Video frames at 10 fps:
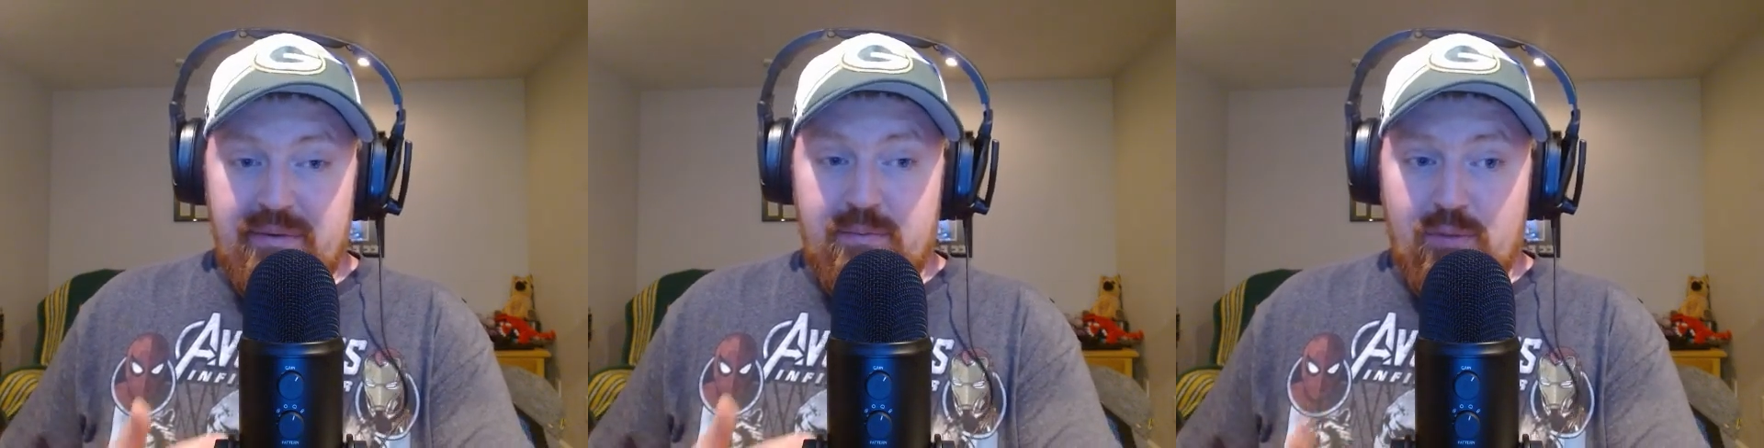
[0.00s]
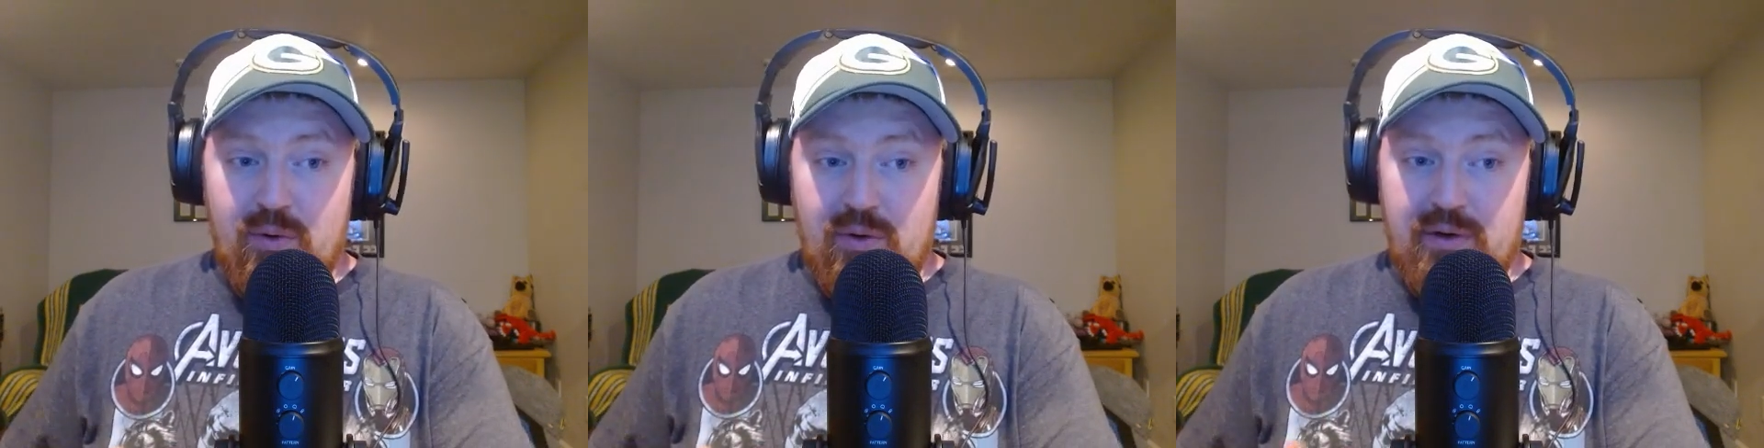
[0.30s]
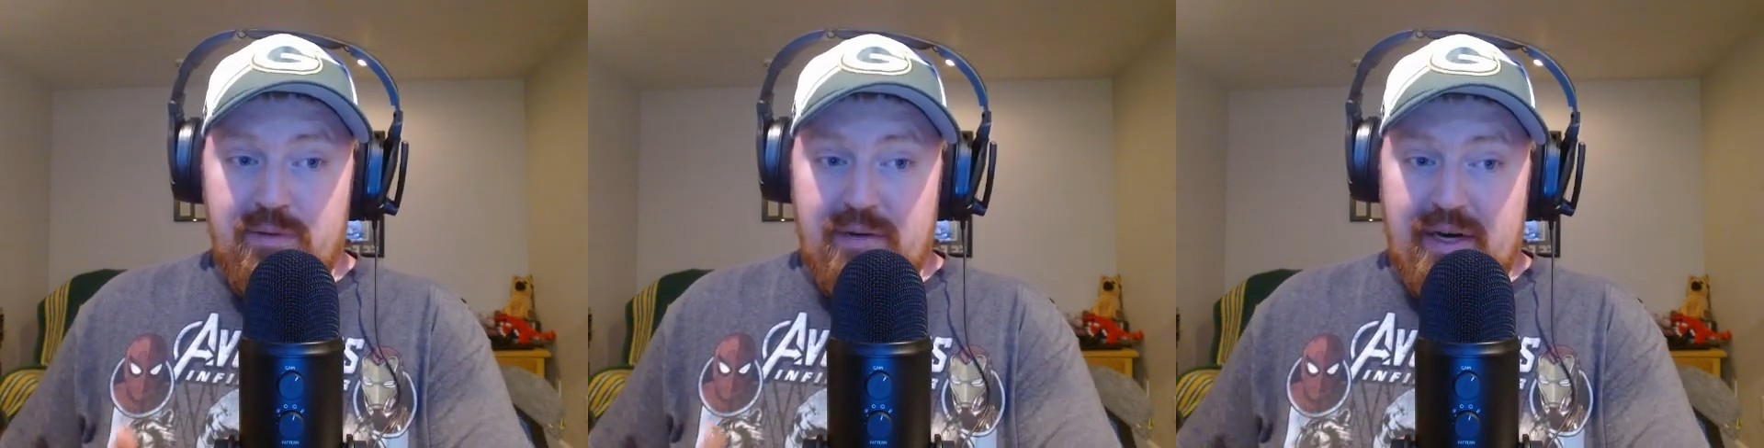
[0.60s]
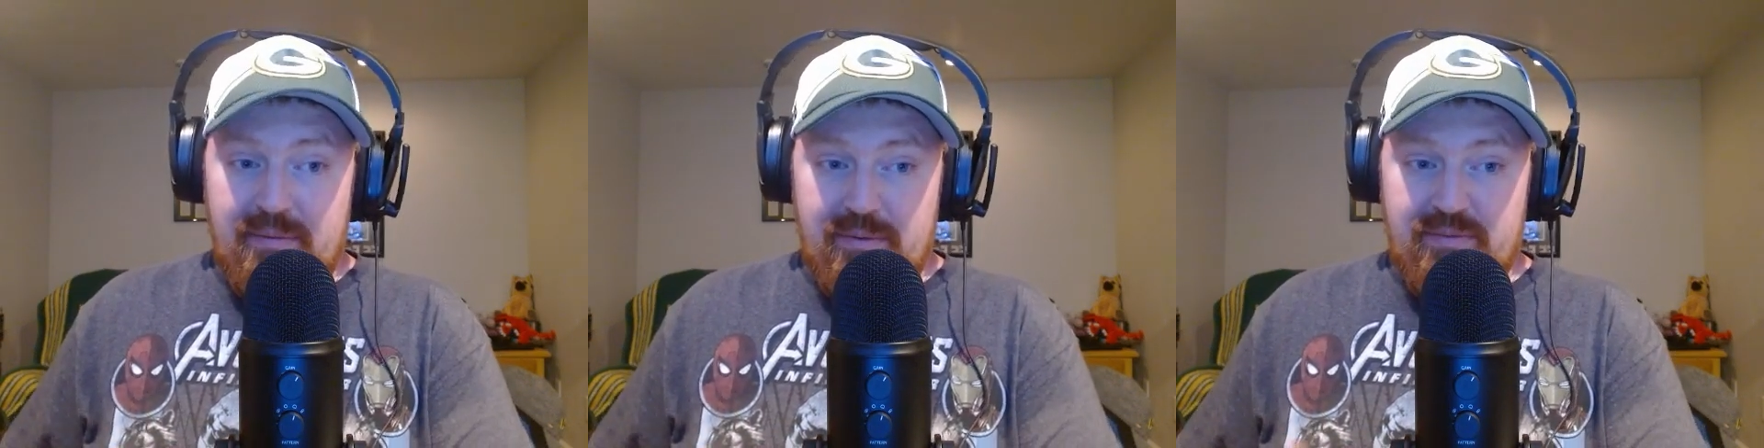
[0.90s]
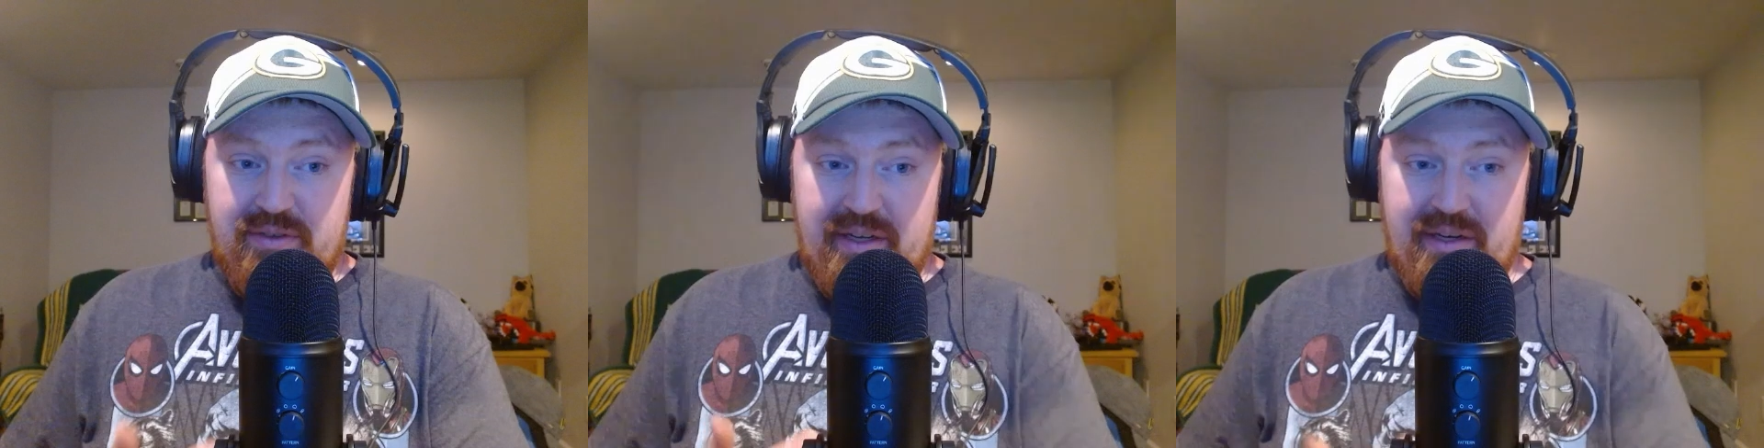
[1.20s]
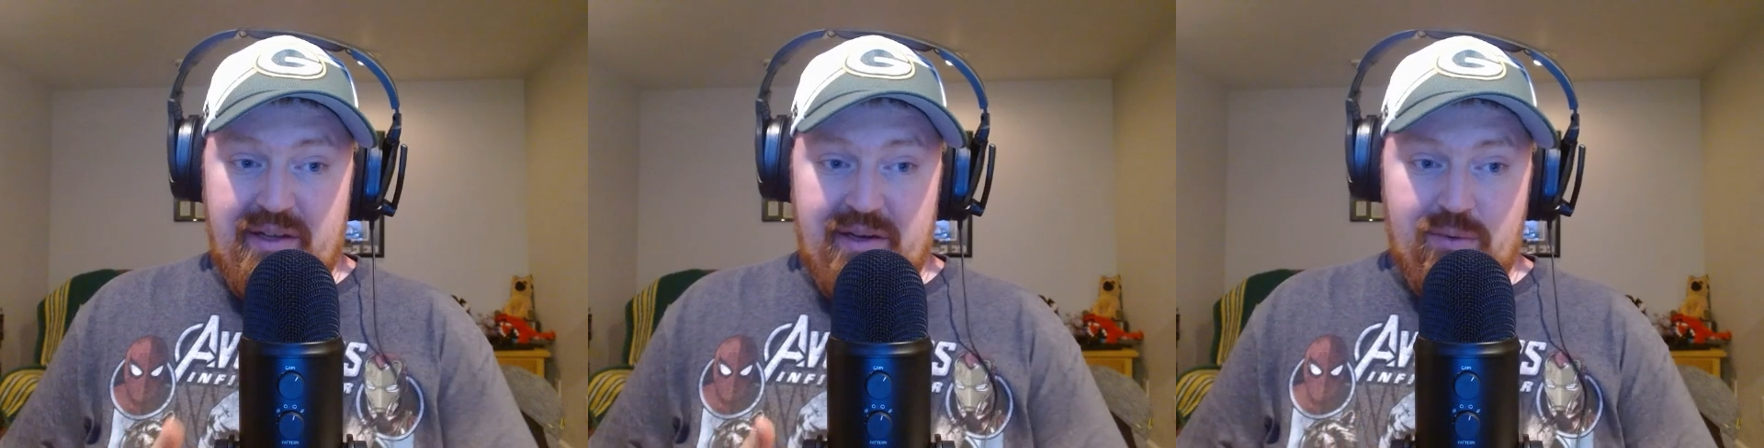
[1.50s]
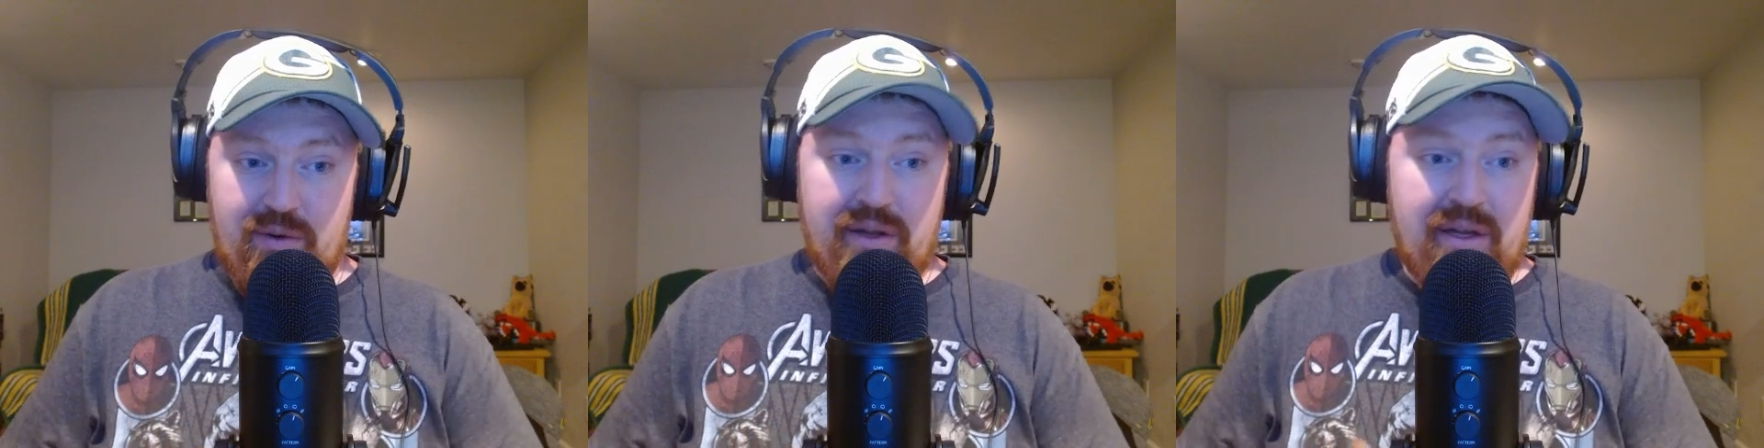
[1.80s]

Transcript: more problems than there were.